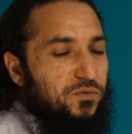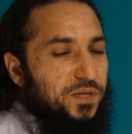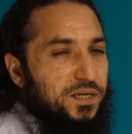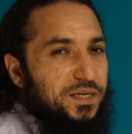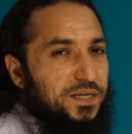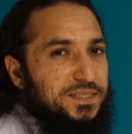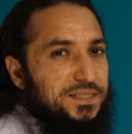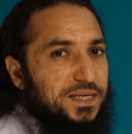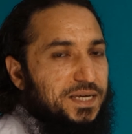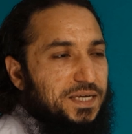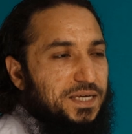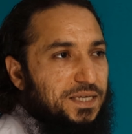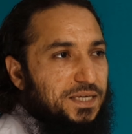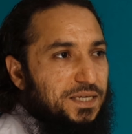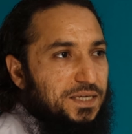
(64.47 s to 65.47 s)
then is
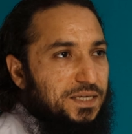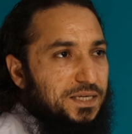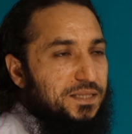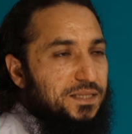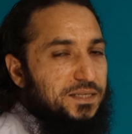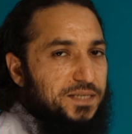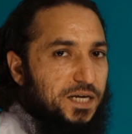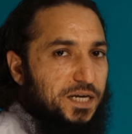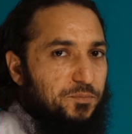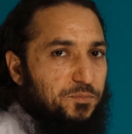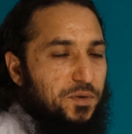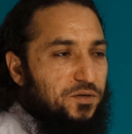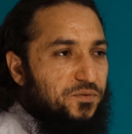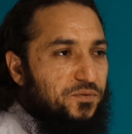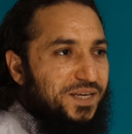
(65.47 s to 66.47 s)
E, the second
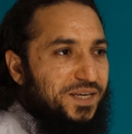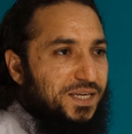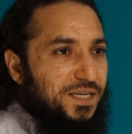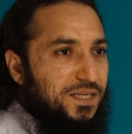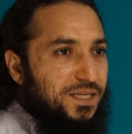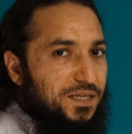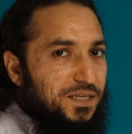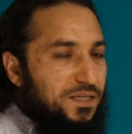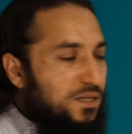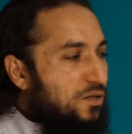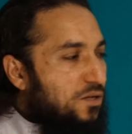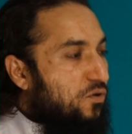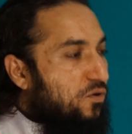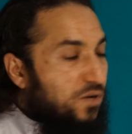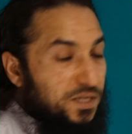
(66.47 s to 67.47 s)
part of E.
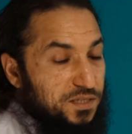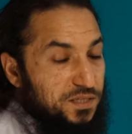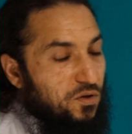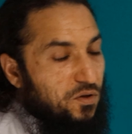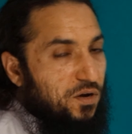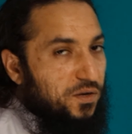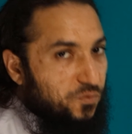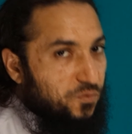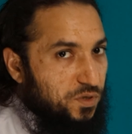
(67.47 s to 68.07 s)
It's long.